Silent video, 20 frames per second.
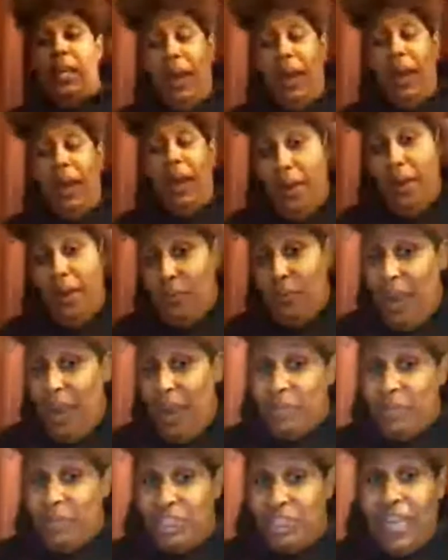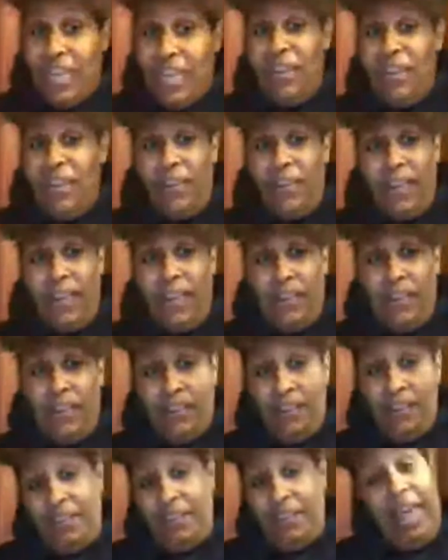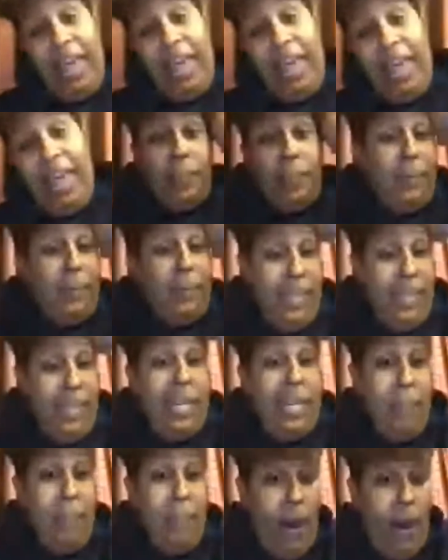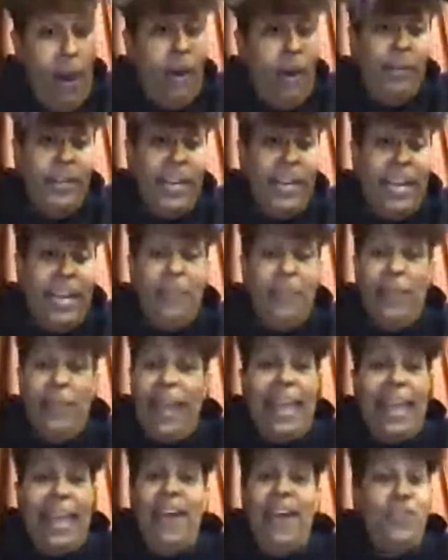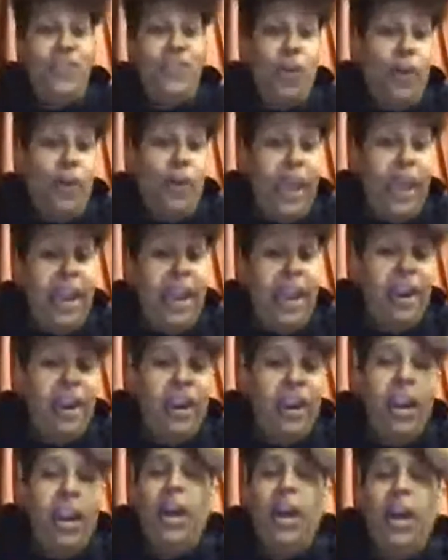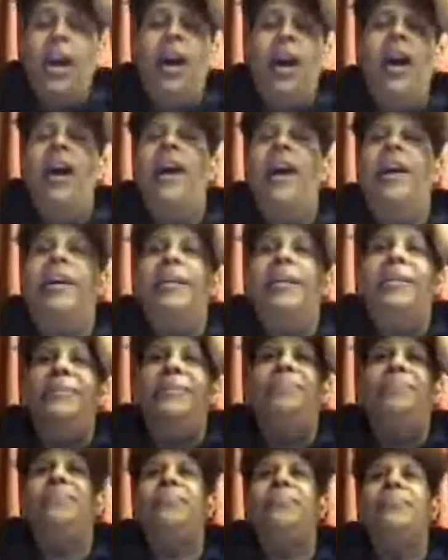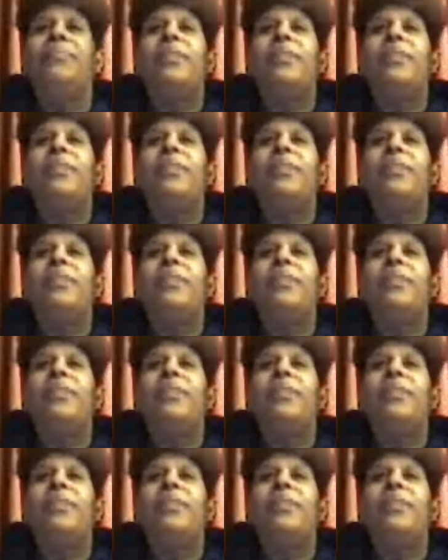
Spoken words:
out, when I would shave it like completely bald and I would like have no hair, um,